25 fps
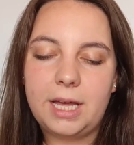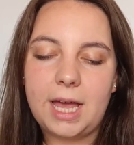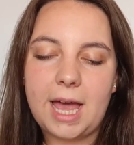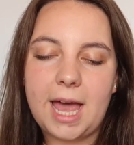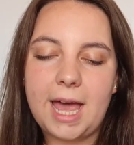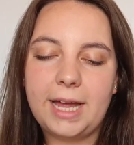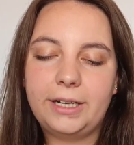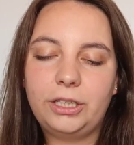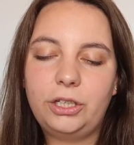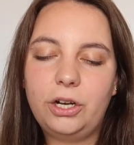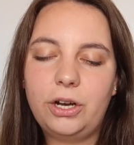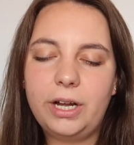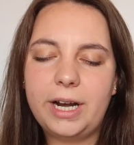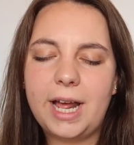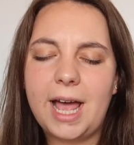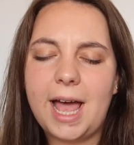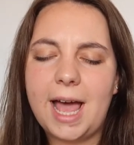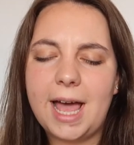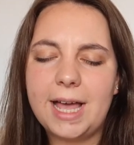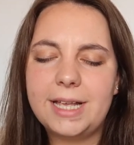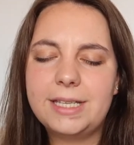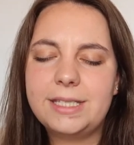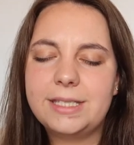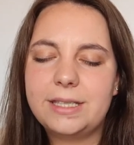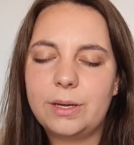And God, I
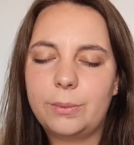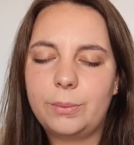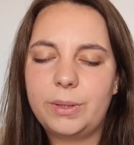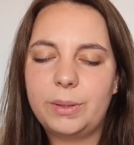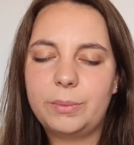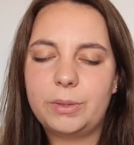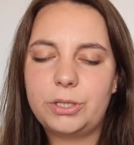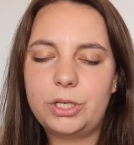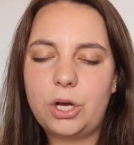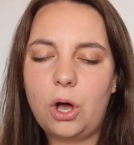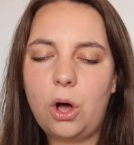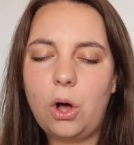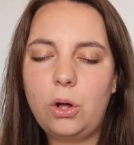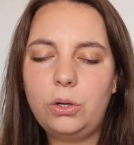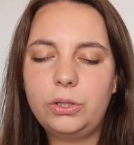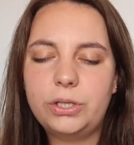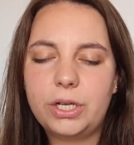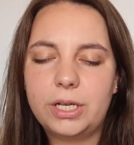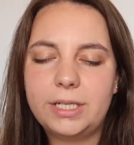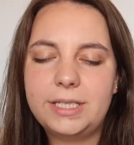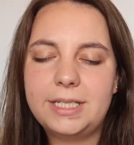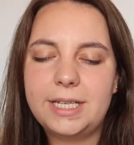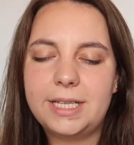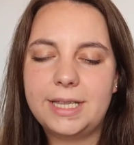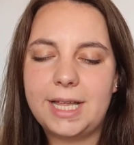ask that we would hold
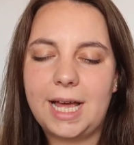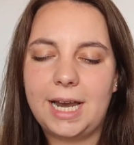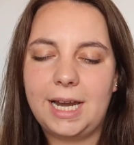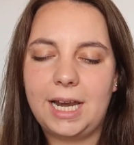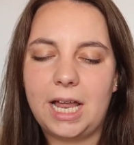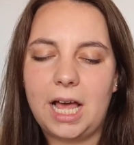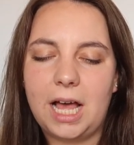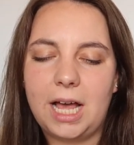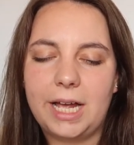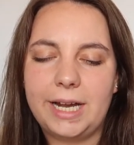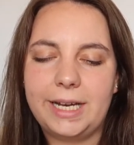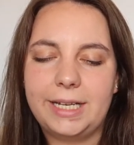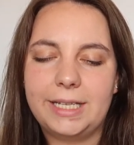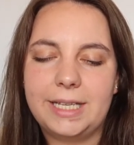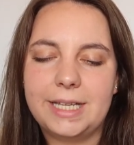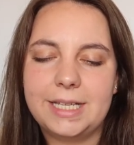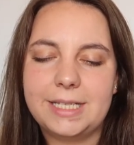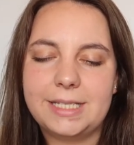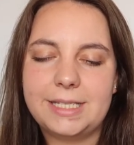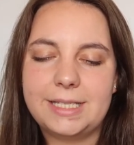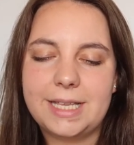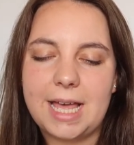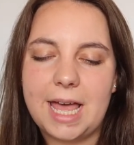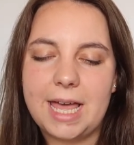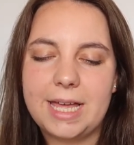on to that line that
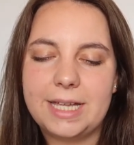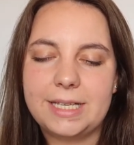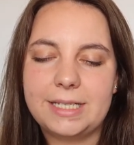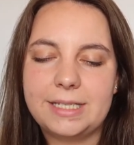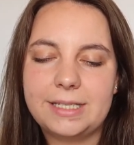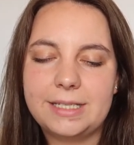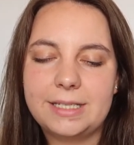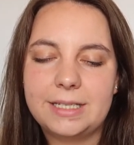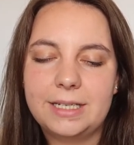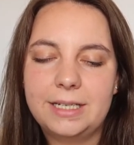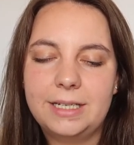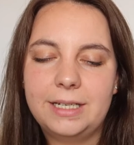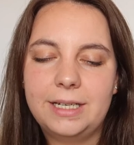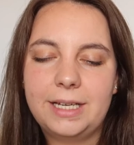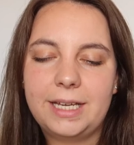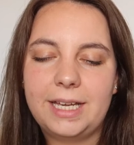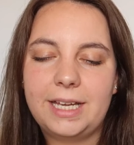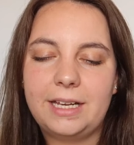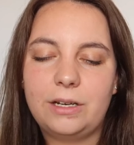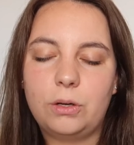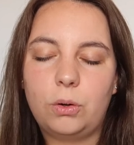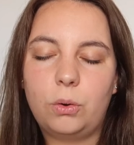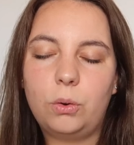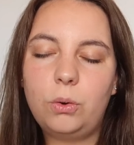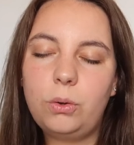says,
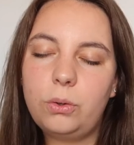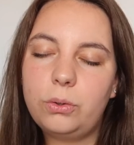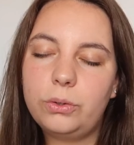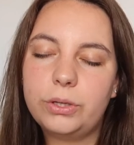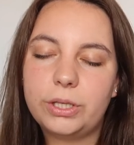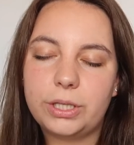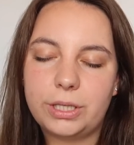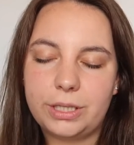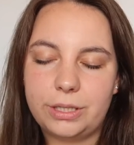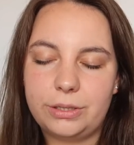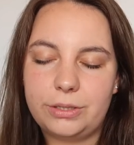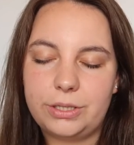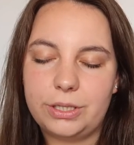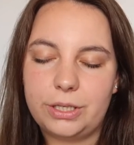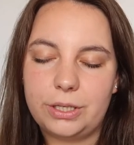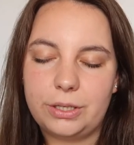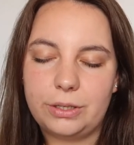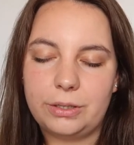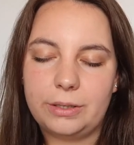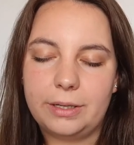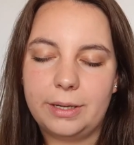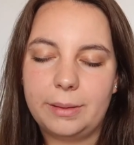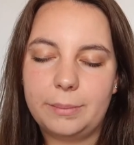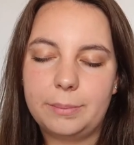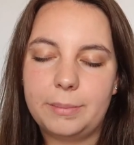"In all that you
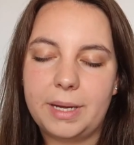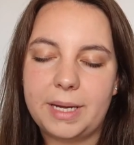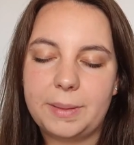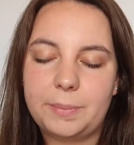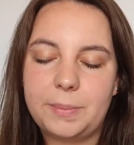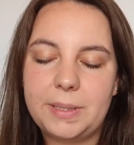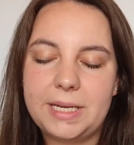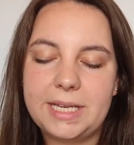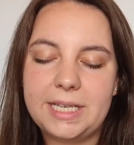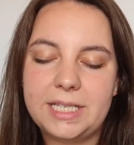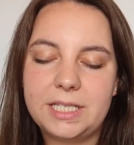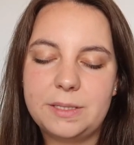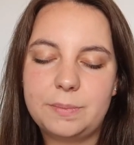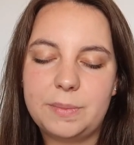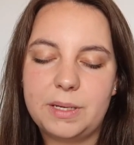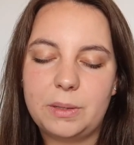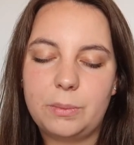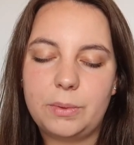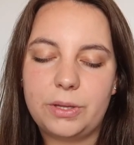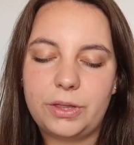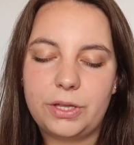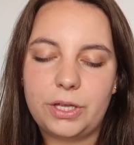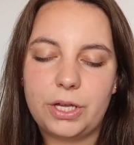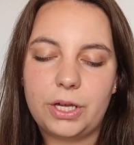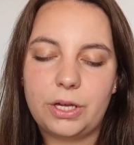do, may peace be
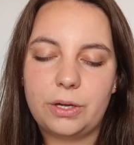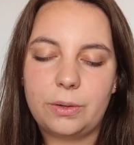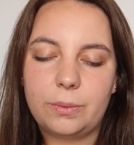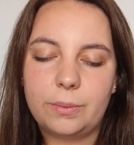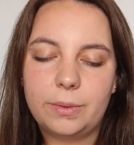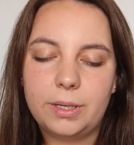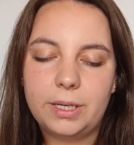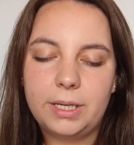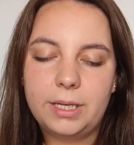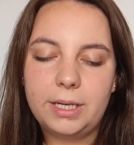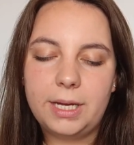with you."